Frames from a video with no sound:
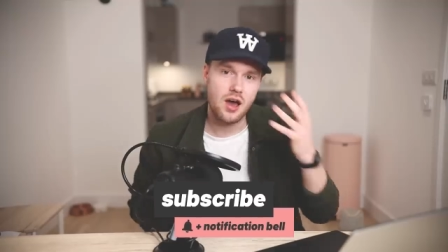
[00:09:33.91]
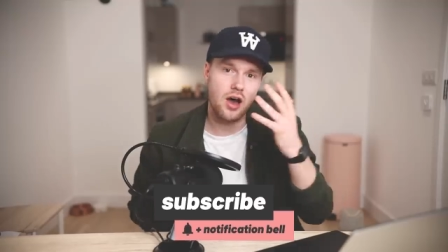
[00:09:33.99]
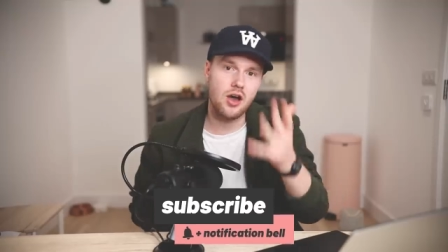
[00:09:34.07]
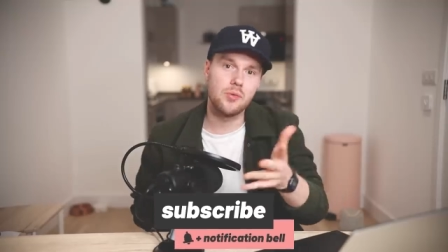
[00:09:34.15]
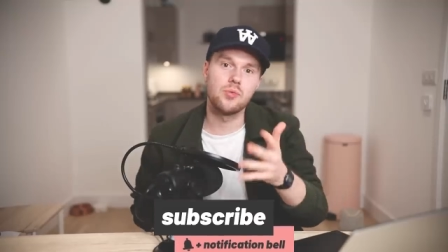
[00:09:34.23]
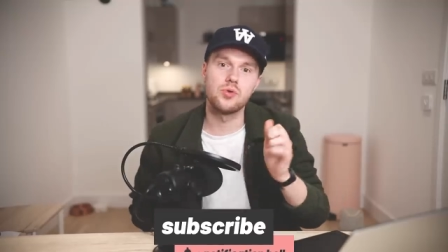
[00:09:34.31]

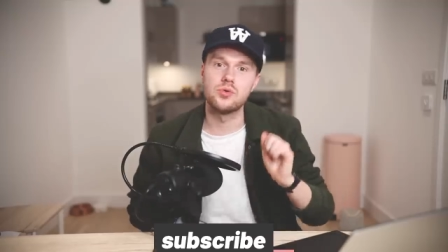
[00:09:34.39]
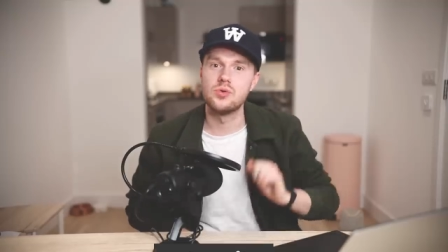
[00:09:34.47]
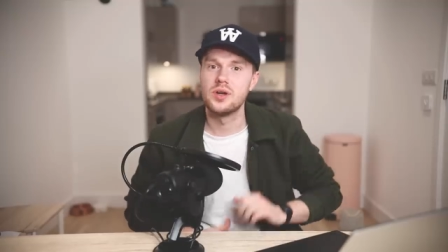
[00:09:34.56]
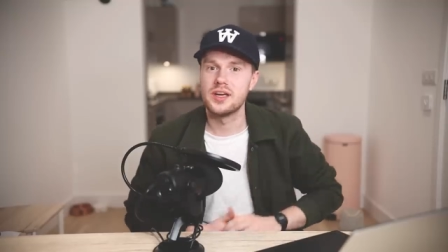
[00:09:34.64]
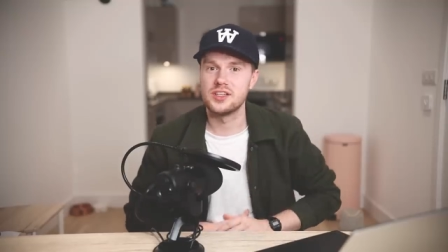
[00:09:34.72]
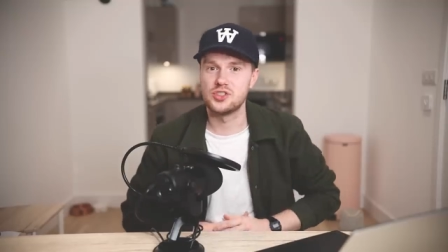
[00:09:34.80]
I hope we're
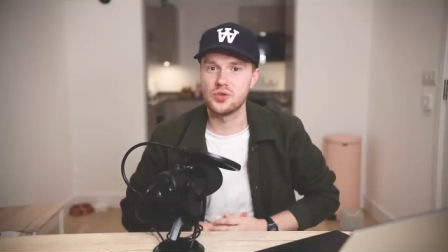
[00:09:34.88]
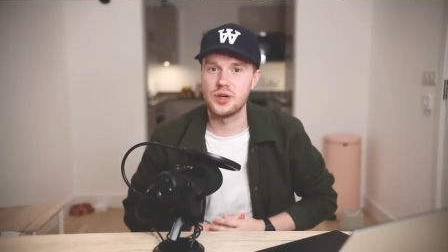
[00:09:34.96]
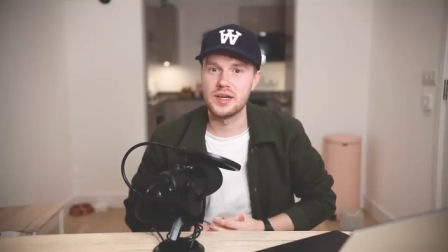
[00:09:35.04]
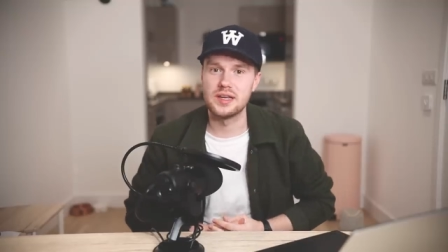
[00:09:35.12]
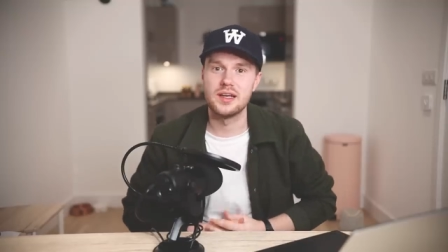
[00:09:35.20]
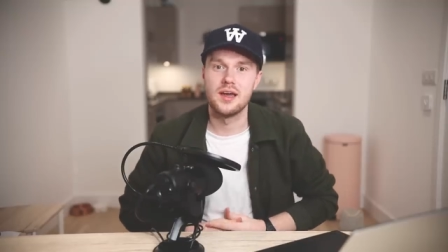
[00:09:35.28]
all
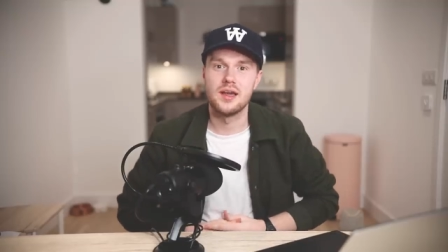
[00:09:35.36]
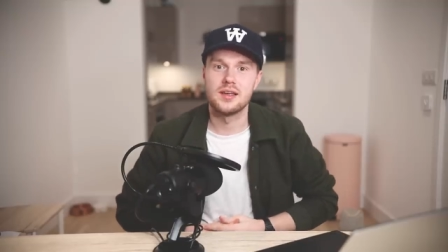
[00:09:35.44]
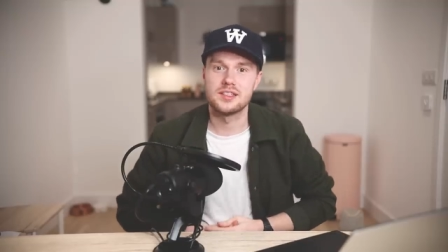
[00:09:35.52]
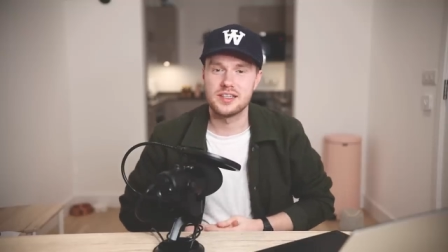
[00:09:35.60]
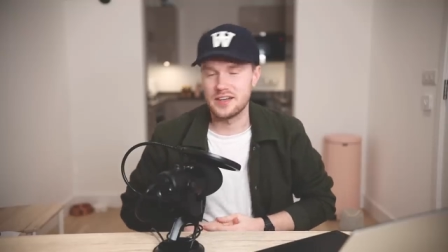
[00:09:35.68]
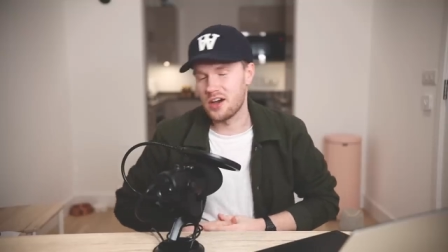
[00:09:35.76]
enjoying
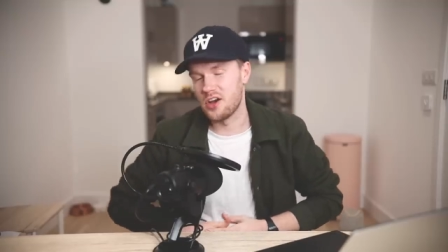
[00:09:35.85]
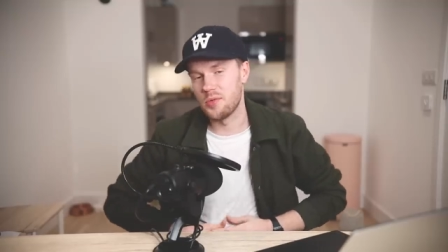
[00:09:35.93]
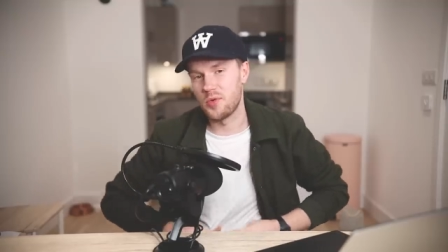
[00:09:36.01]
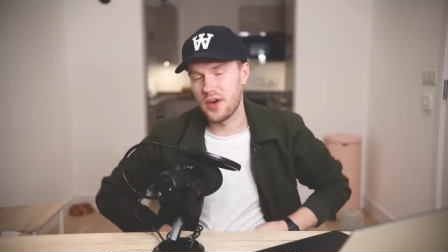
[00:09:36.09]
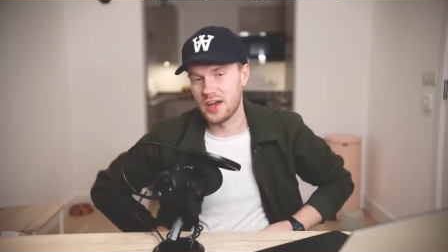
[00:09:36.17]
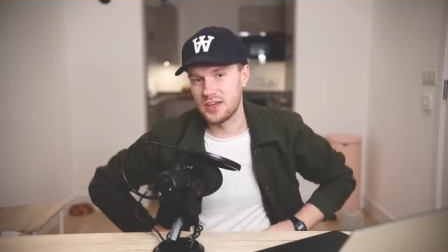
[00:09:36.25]
sitting at
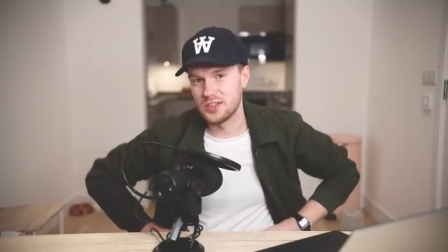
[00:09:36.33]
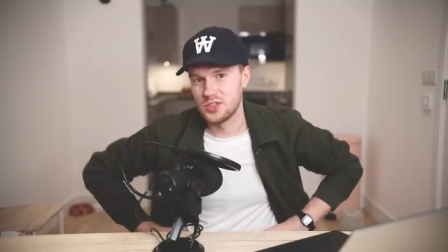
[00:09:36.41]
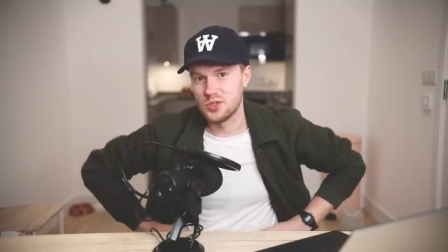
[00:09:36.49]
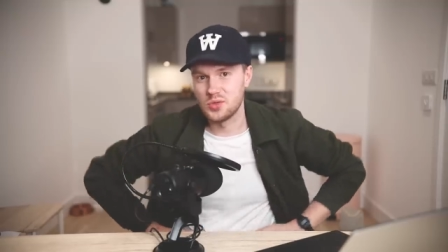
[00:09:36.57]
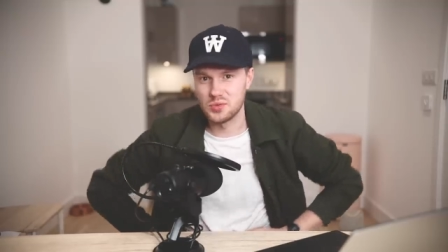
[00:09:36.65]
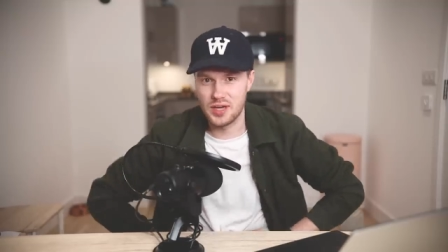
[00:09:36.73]
home around
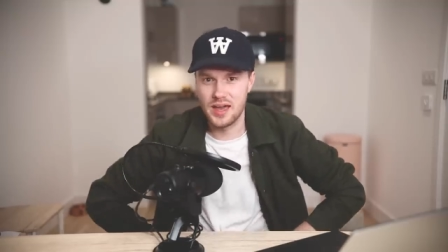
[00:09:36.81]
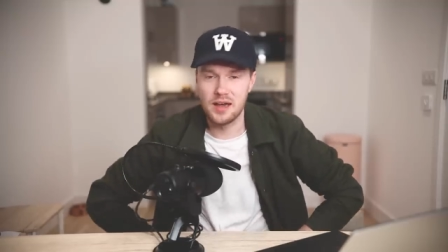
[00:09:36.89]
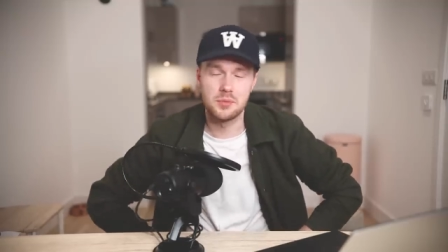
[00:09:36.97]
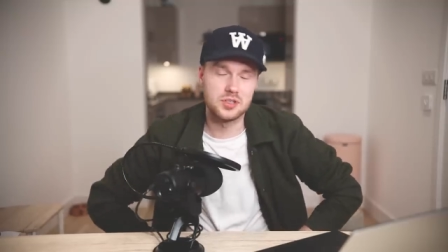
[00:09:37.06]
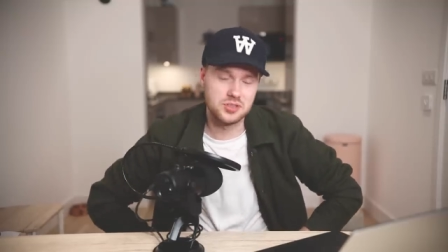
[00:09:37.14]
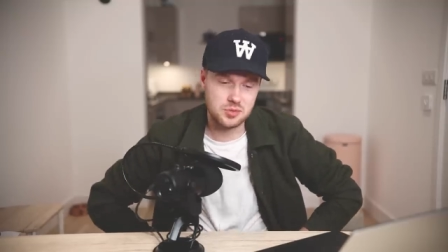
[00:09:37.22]
all day.
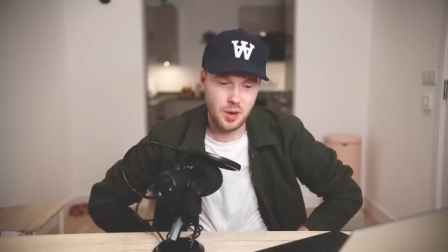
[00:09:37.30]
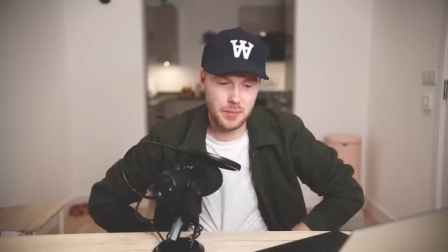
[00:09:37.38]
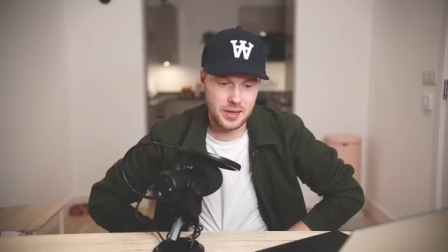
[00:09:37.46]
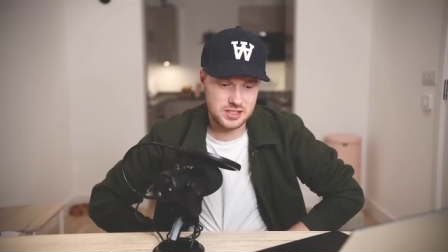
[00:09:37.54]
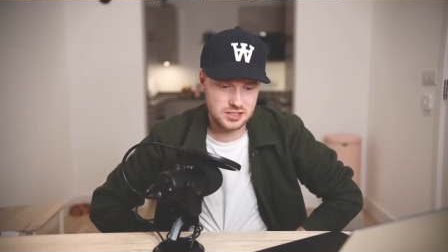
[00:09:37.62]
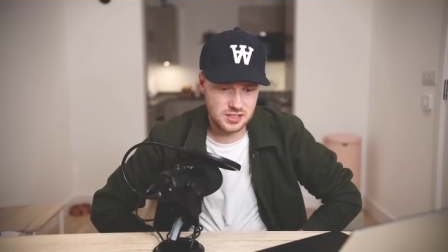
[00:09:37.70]
I'm gonna do my
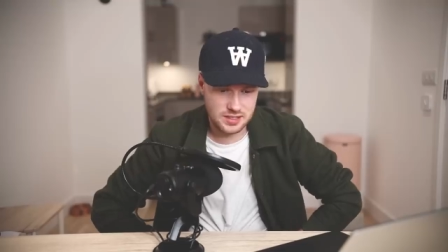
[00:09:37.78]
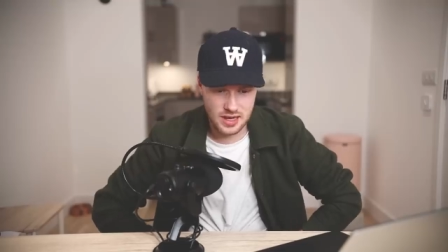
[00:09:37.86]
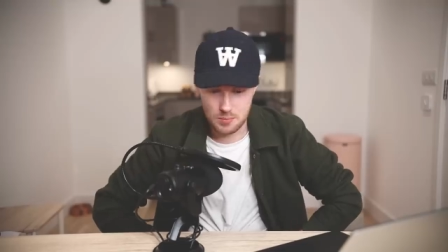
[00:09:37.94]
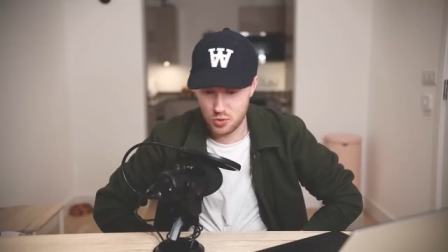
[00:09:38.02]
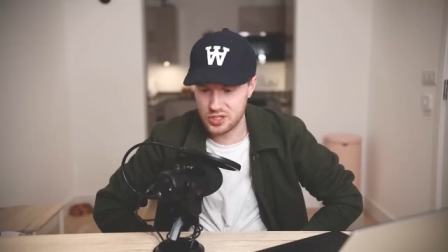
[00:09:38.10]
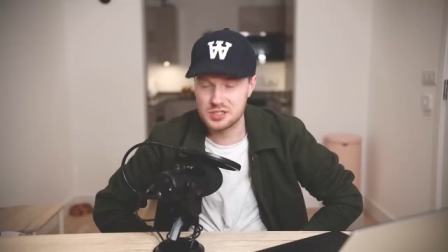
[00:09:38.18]
best to
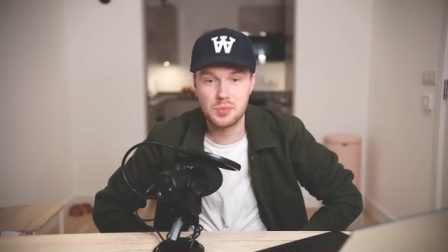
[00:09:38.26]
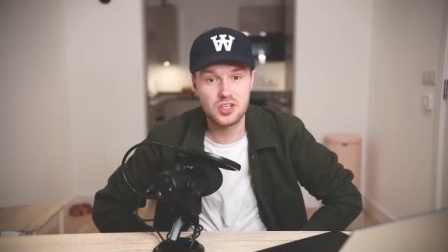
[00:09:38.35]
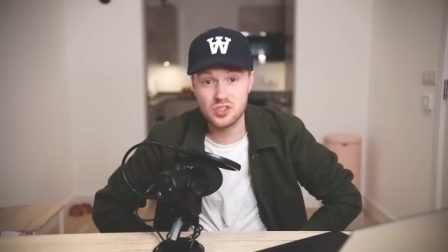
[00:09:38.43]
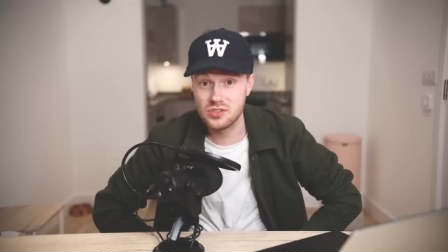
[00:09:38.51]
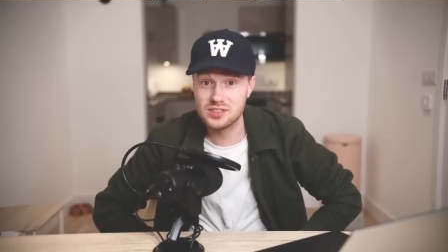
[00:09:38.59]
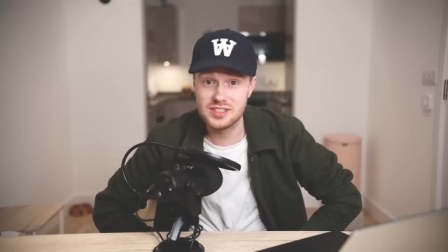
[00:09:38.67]
again bring as
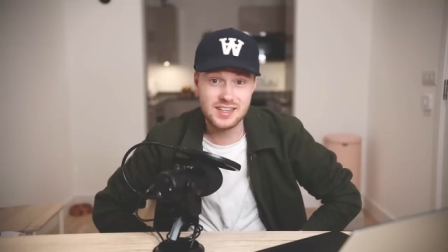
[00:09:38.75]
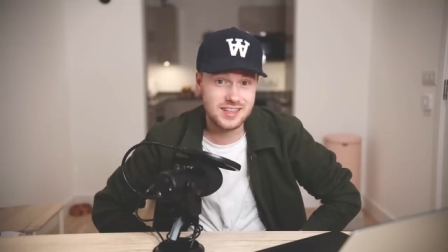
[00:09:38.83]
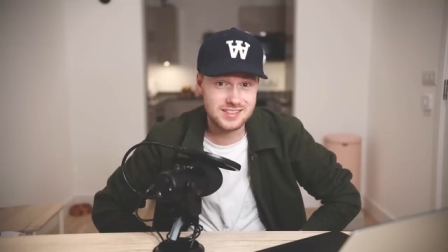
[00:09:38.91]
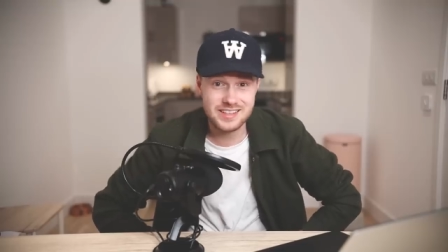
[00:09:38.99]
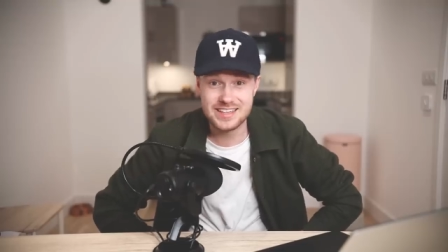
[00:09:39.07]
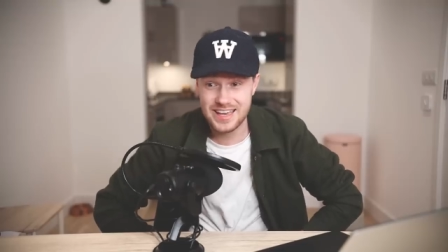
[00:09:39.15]
much content
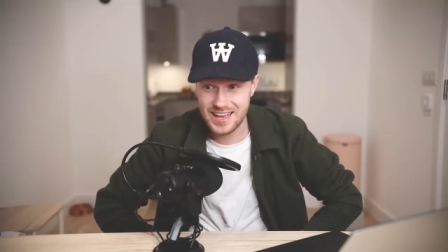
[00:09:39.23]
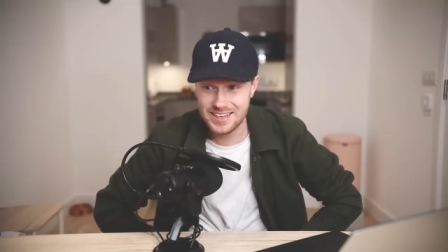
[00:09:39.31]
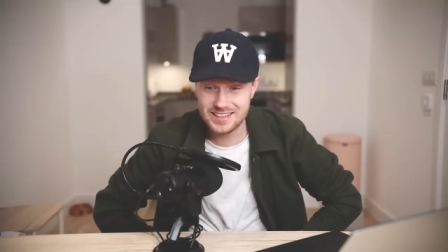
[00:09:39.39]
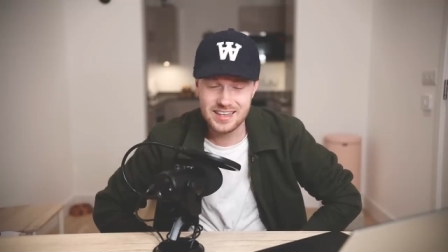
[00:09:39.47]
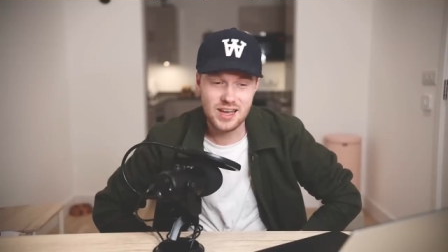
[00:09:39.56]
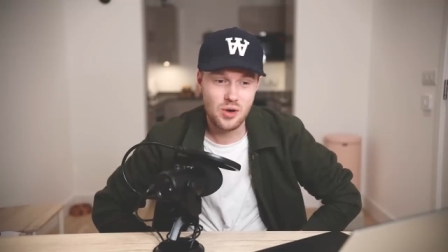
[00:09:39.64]
as I
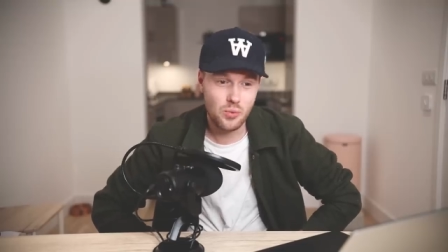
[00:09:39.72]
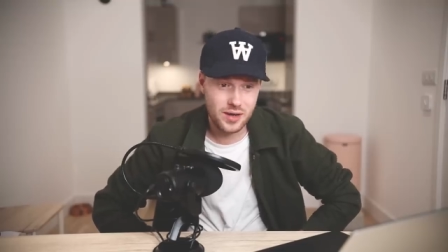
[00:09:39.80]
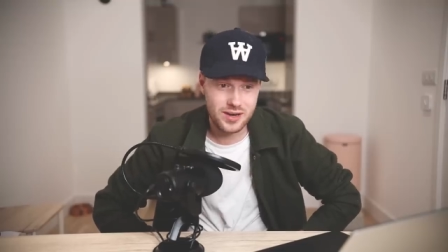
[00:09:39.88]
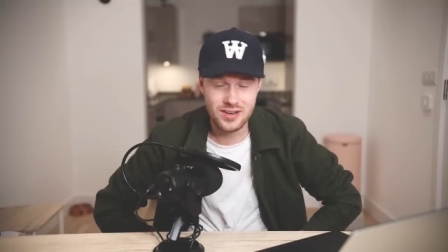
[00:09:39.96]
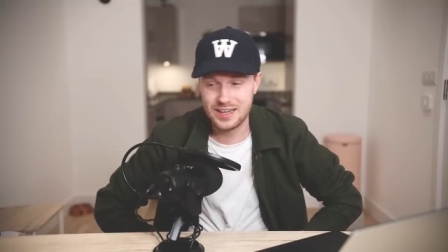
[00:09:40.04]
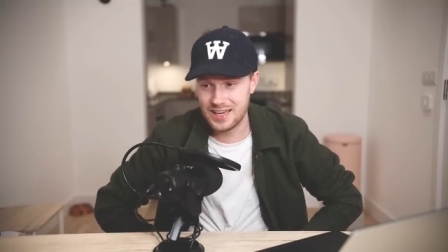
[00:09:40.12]
can
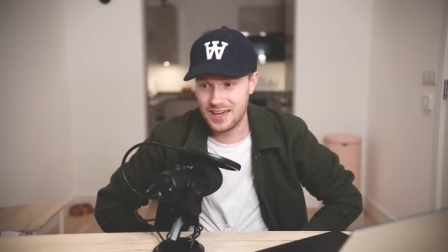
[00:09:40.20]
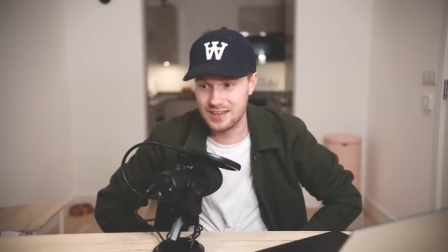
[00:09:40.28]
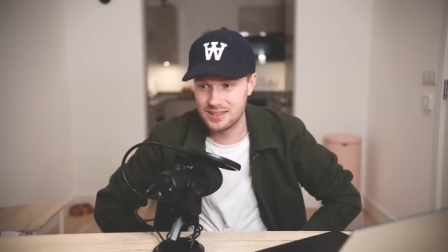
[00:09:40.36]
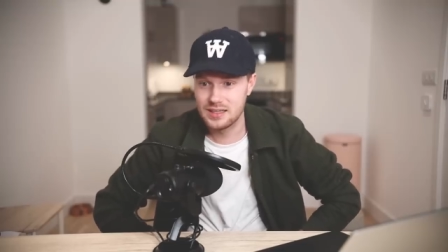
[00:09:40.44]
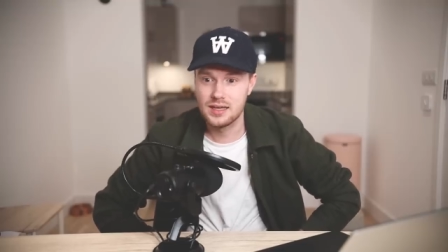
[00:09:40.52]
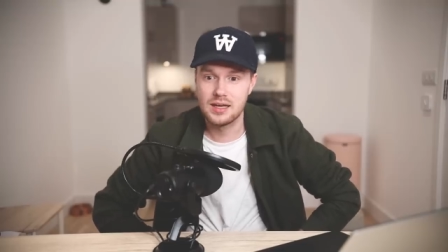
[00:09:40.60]
when I
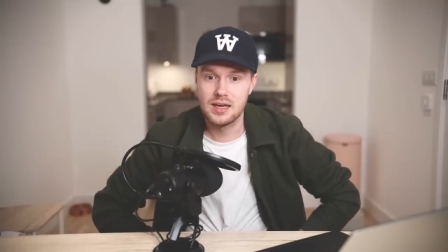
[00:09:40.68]
can